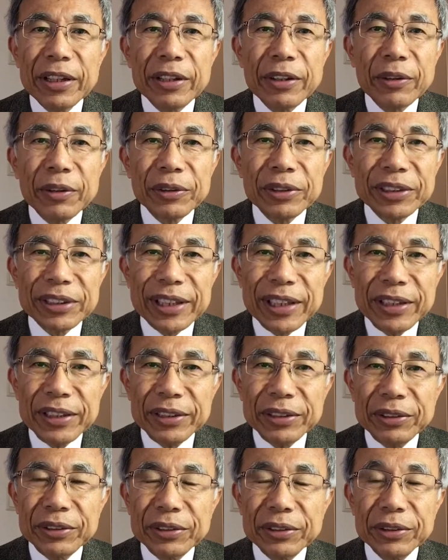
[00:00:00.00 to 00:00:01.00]

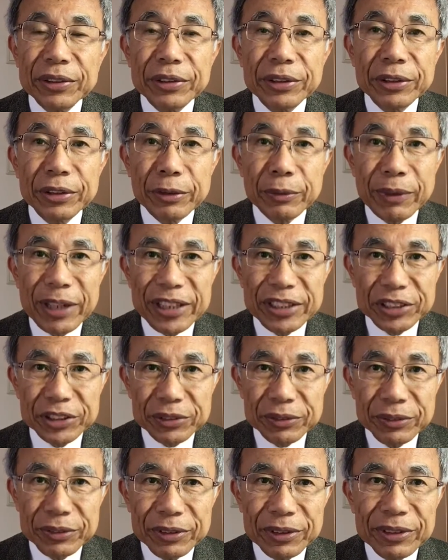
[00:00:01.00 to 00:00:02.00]
content,
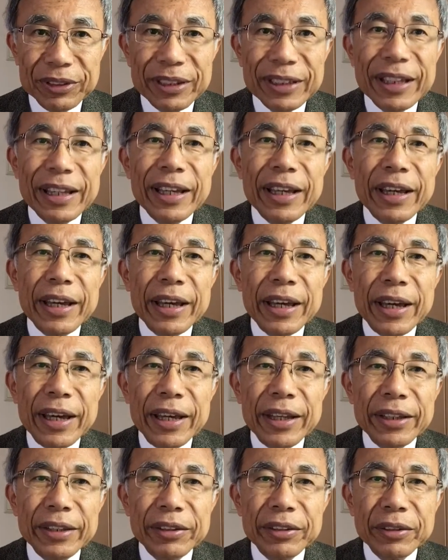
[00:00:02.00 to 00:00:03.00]
duration,
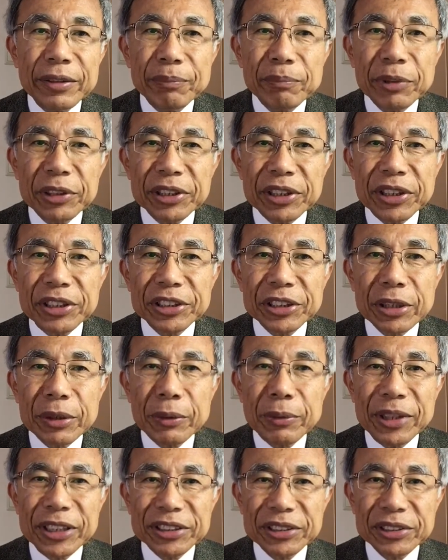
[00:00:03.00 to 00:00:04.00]
and potential
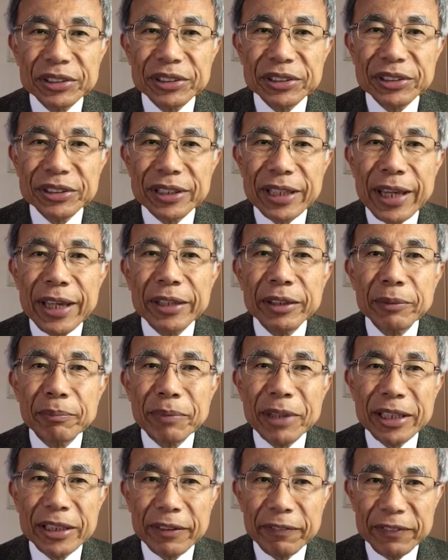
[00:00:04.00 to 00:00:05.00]
risks and
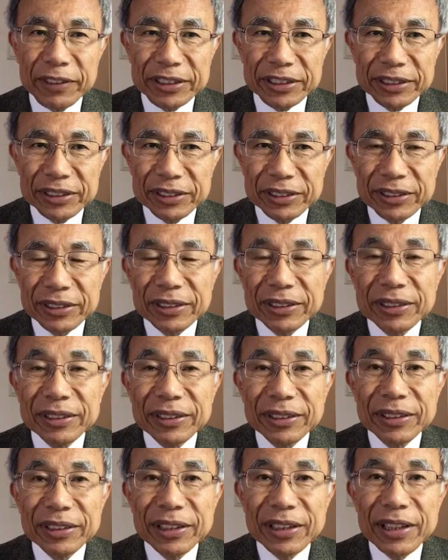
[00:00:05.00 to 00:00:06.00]
benefits.
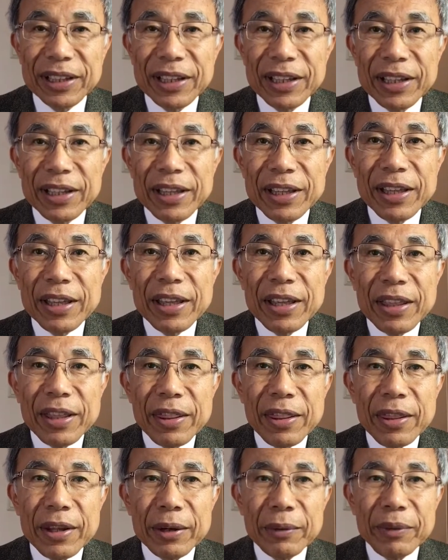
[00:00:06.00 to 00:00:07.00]

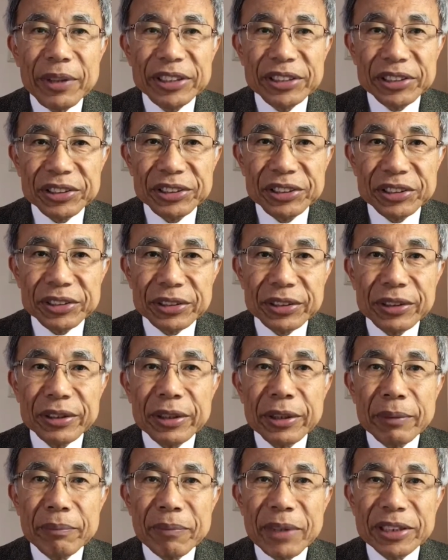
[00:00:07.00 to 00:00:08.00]
The researcher
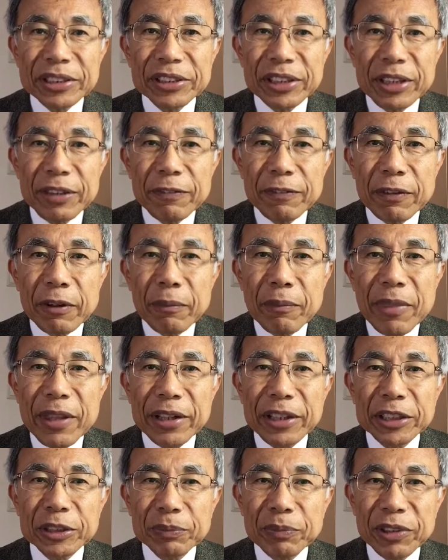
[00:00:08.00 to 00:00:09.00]
must inform the
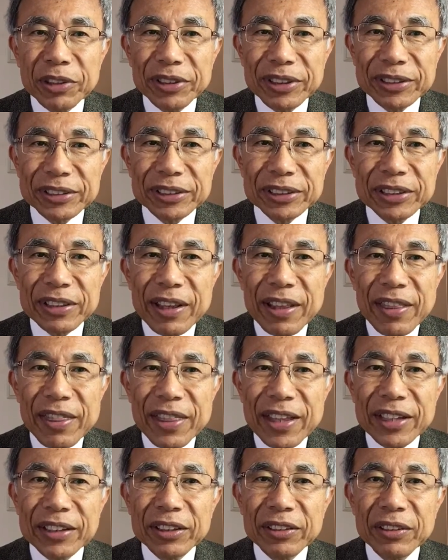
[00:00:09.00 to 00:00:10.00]
respondents
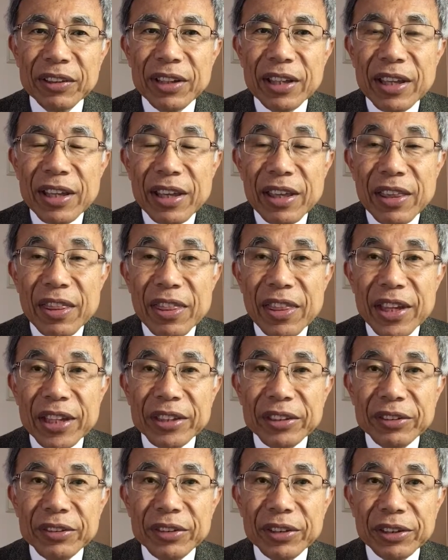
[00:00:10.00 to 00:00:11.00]
that they
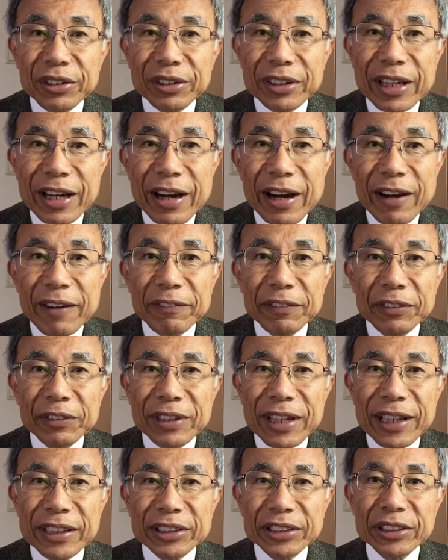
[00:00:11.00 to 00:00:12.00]
do not have to
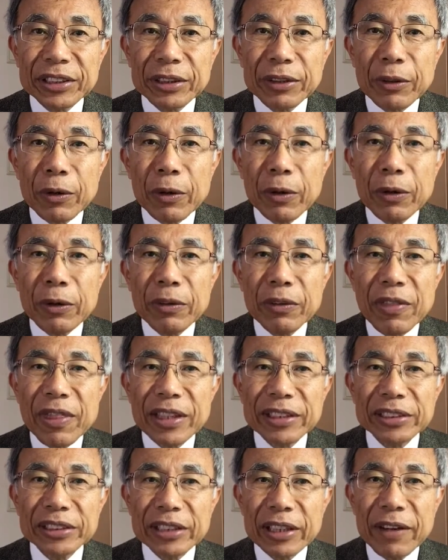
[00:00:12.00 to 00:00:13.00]
answer all
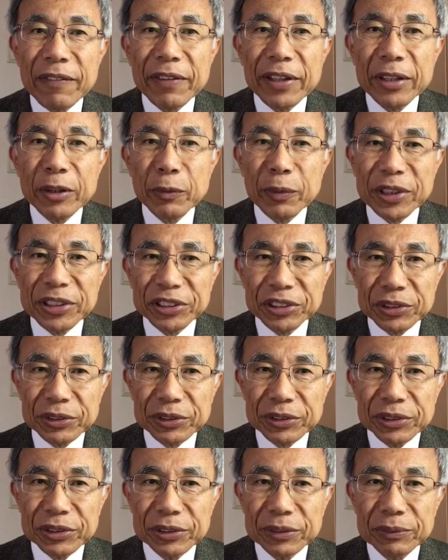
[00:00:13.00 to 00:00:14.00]
the survey
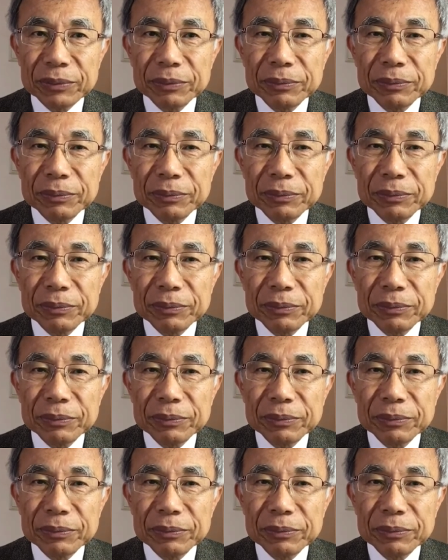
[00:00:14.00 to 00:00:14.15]
questions.